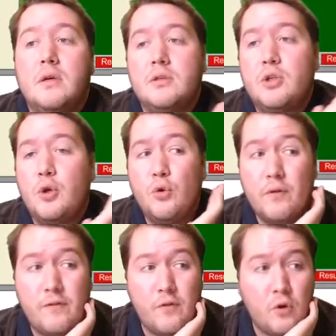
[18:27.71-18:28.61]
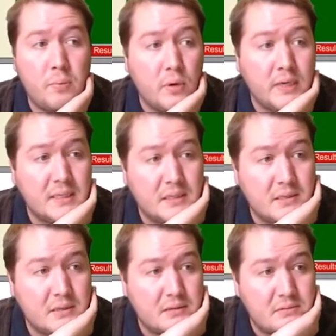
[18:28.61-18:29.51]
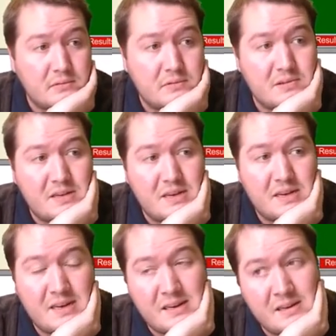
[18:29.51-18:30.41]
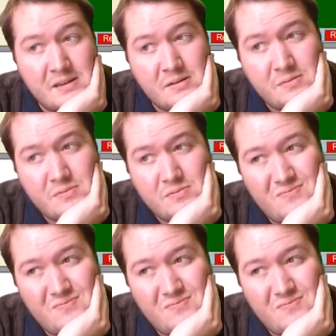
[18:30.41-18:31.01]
two to four points. Um,